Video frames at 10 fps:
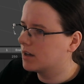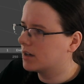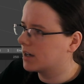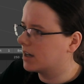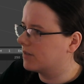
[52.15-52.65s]

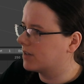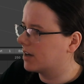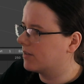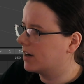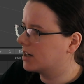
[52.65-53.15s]
kind of
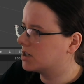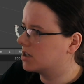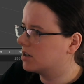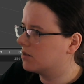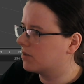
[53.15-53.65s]

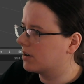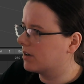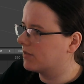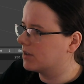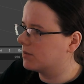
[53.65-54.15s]
direction,
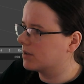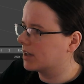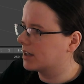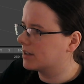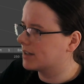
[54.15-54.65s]
wherever you would
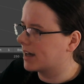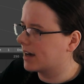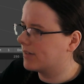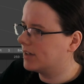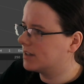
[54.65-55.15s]
like to
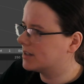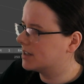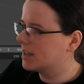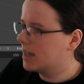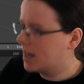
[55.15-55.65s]
have it.
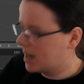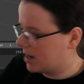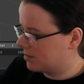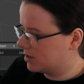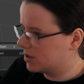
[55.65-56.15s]

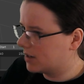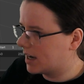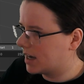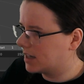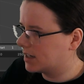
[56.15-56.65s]
I'm going to go
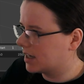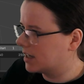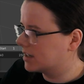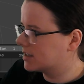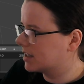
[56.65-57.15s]
ahead
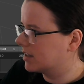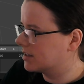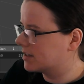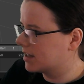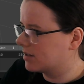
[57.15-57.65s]
and scale
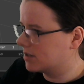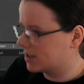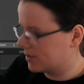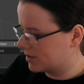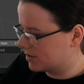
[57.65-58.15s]
this down just
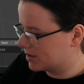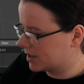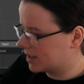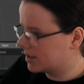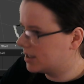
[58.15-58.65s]
ever so
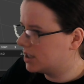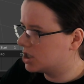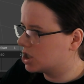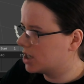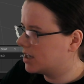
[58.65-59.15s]
slightly,
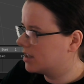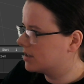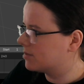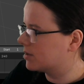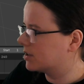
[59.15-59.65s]
G
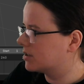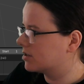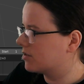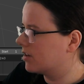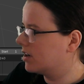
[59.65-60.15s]
to bring this
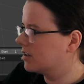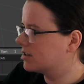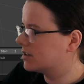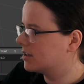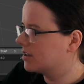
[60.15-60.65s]
across.